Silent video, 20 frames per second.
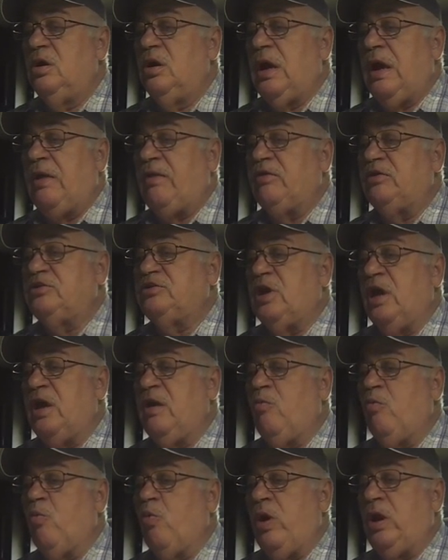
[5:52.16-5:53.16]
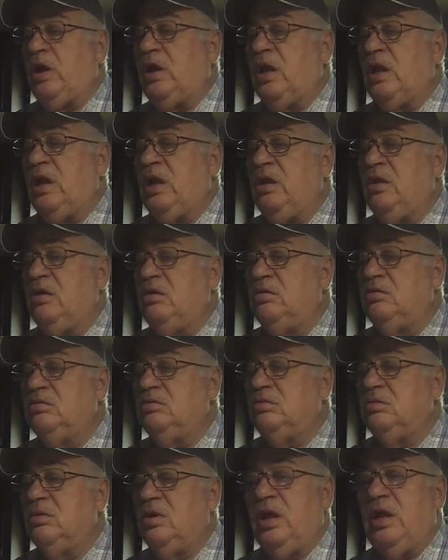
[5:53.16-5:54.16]
at the same weekly
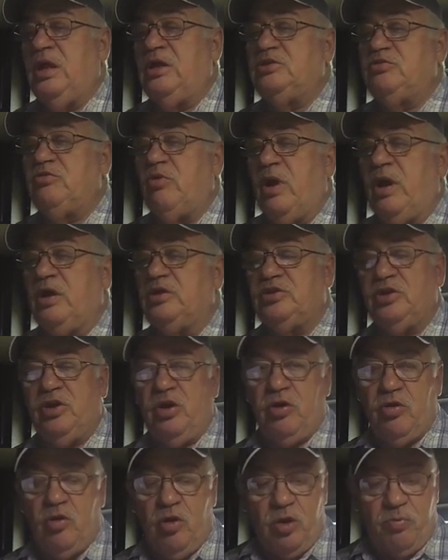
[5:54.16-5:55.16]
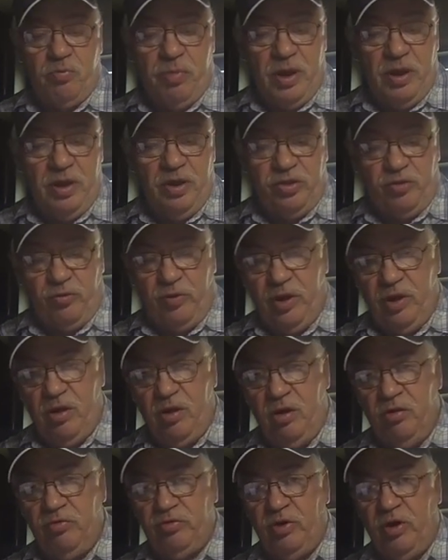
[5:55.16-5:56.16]
lease rate. So you're going to pay
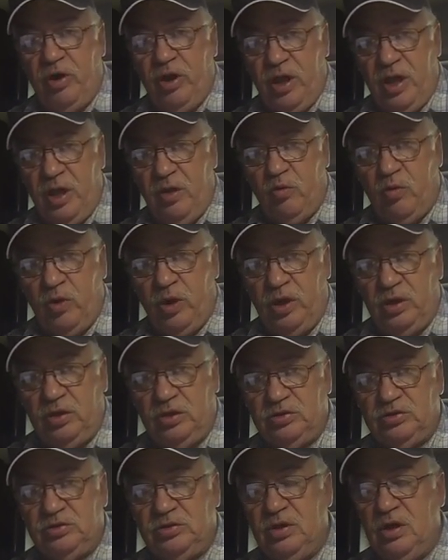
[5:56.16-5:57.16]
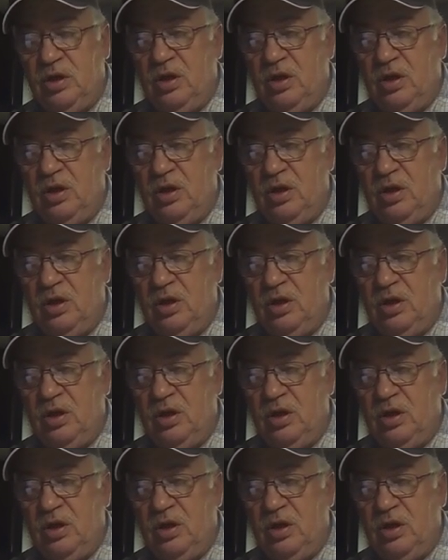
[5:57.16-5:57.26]
338 weeks